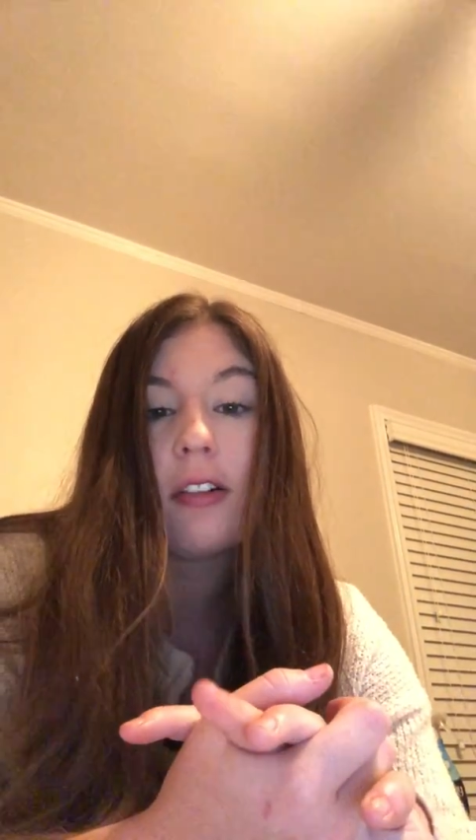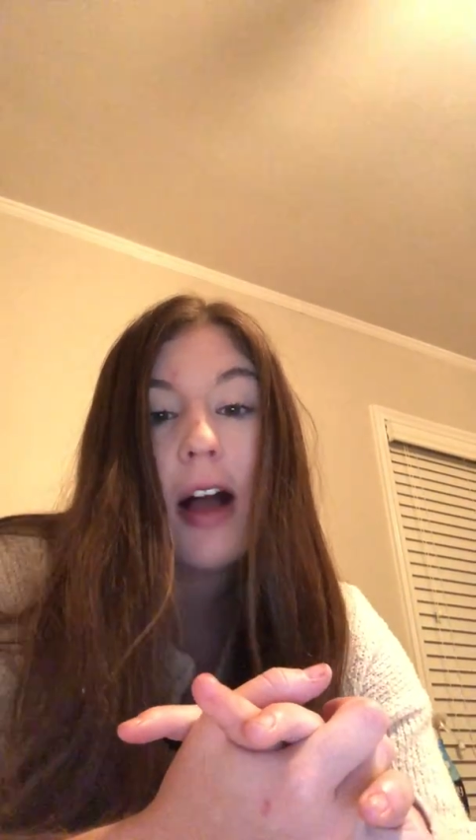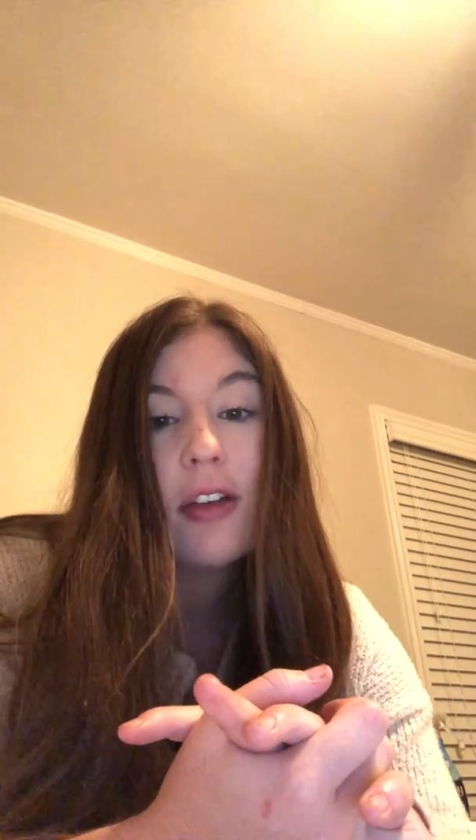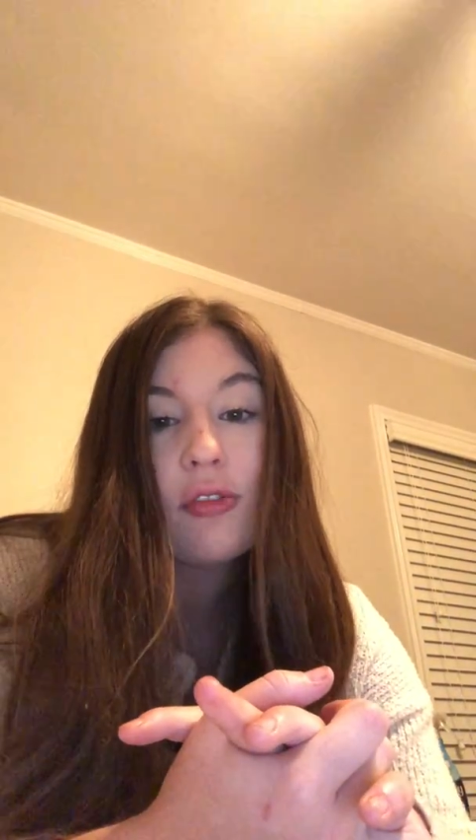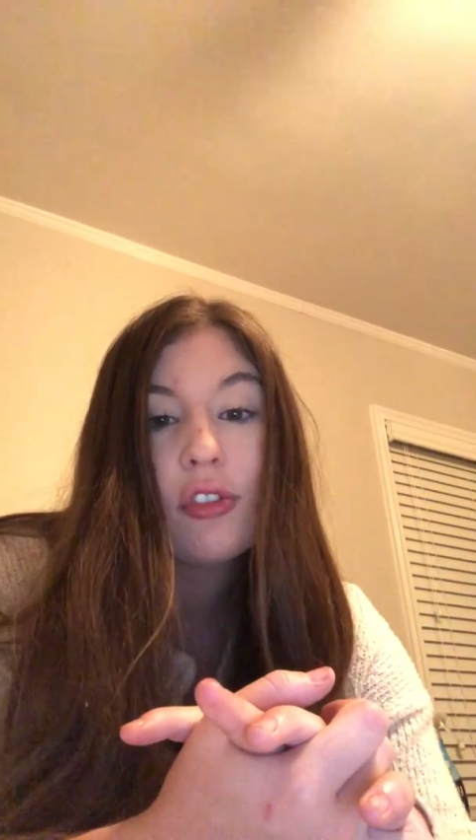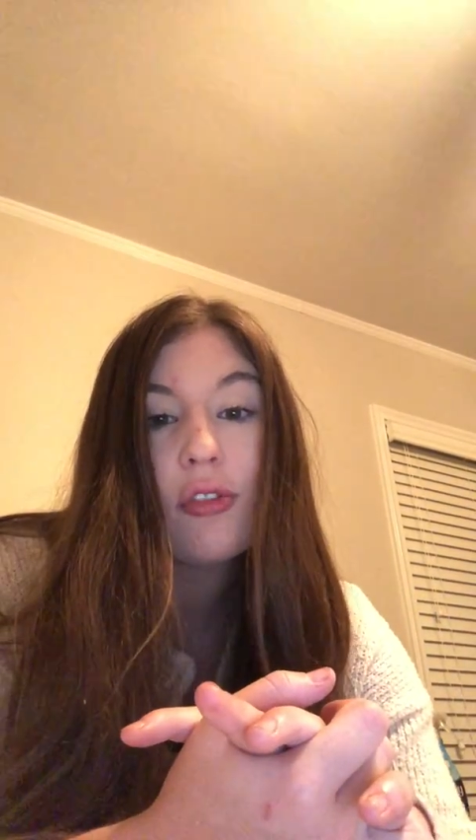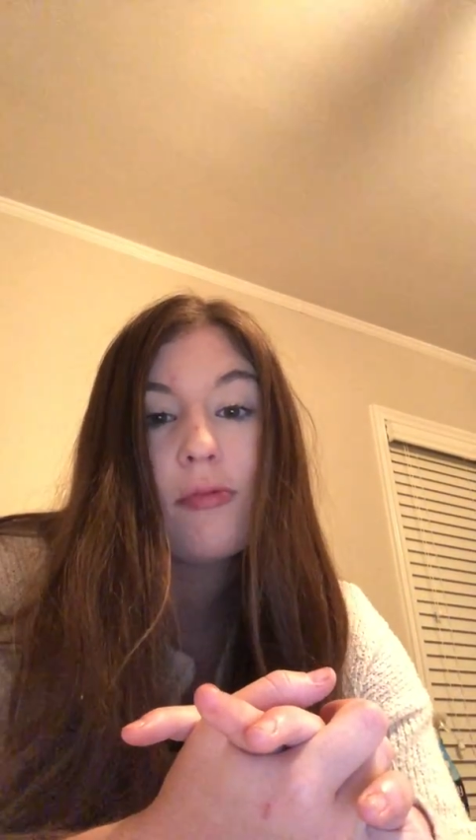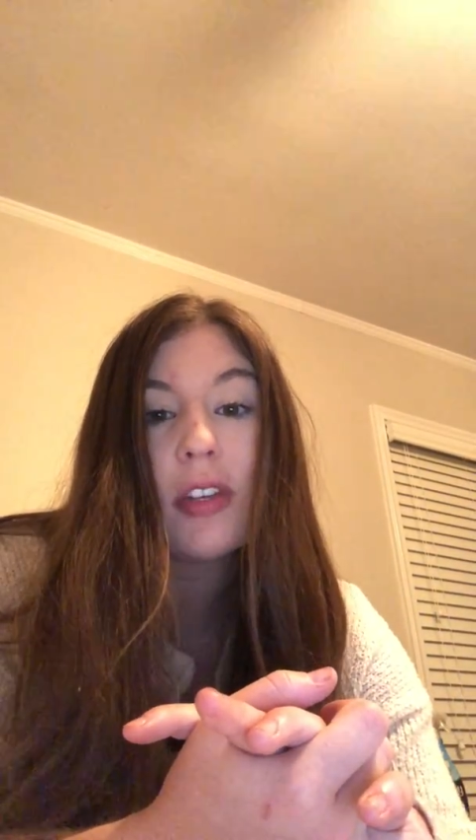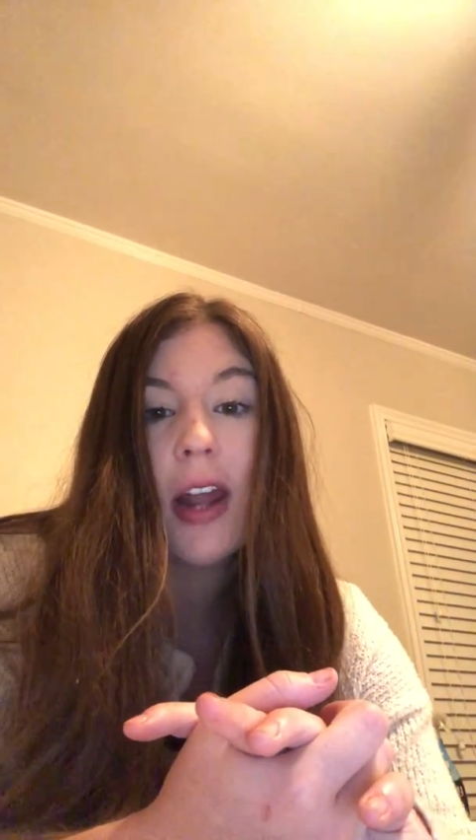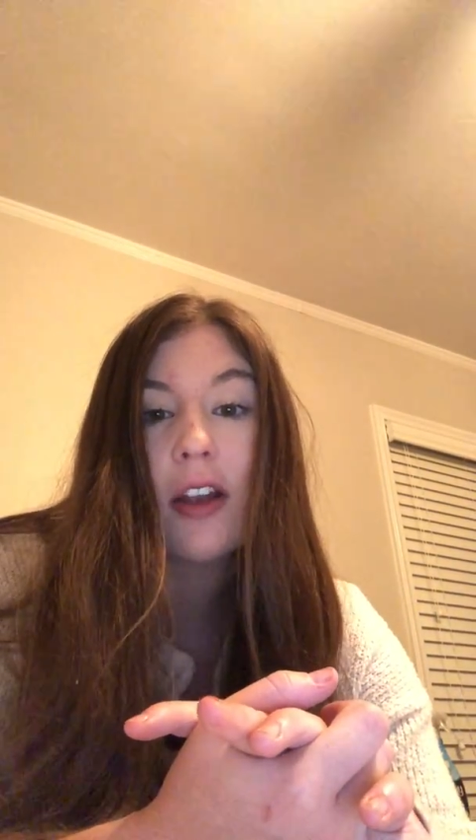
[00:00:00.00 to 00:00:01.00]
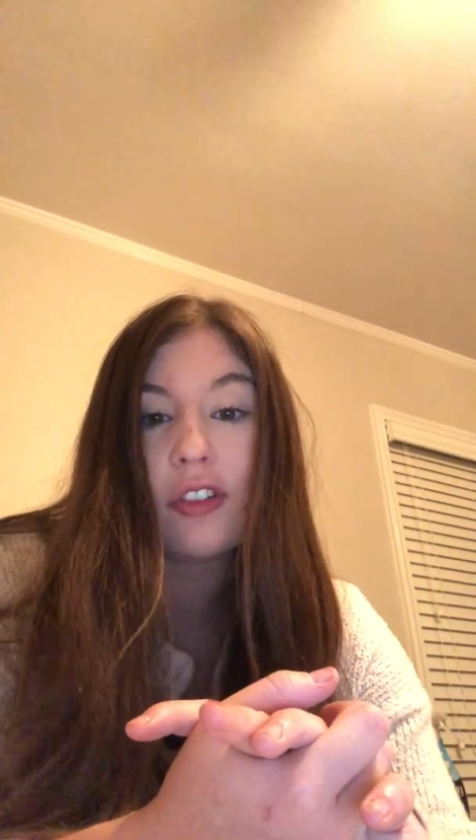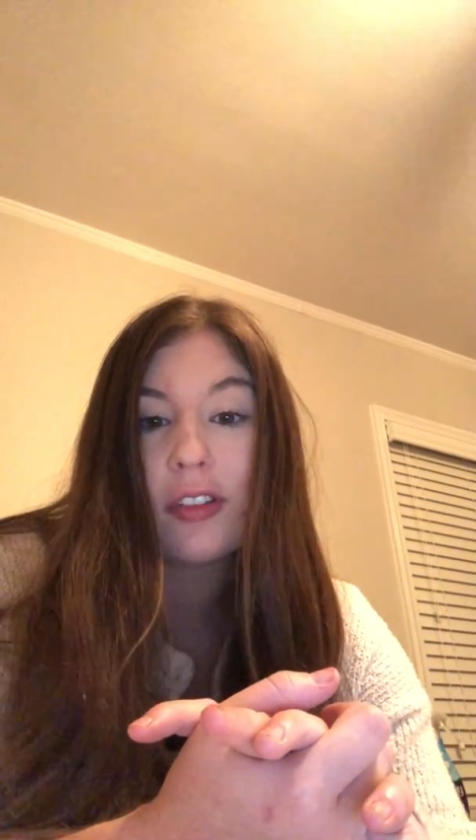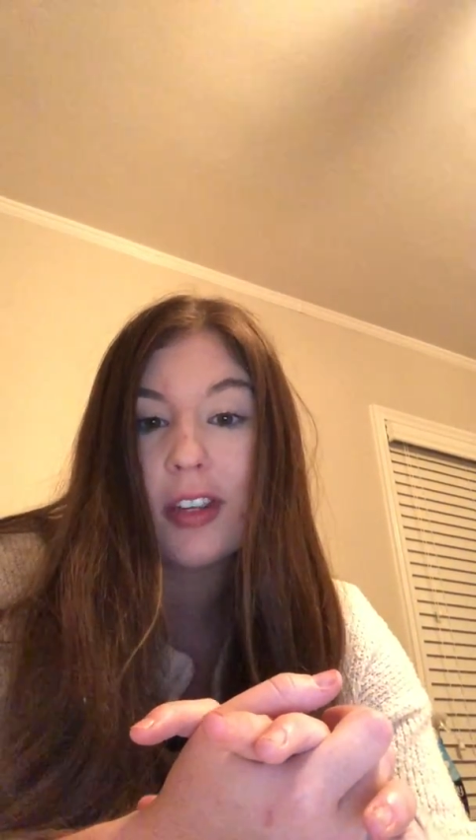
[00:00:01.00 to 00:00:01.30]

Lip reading: classrooms and actually